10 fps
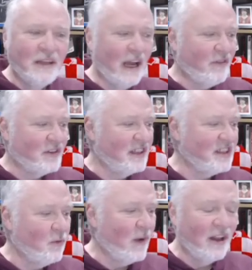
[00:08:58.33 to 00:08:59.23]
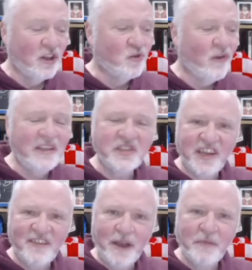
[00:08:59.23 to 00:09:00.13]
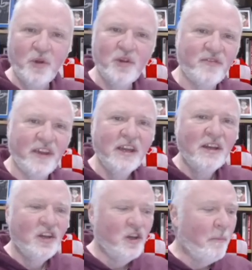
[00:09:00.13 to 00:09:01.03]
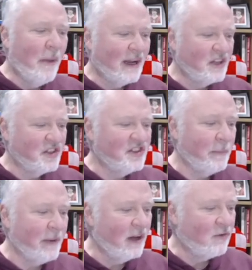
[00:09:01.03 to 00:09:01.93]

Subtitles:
Lightfoot hit it well, great save by Murphy, who managed to tip it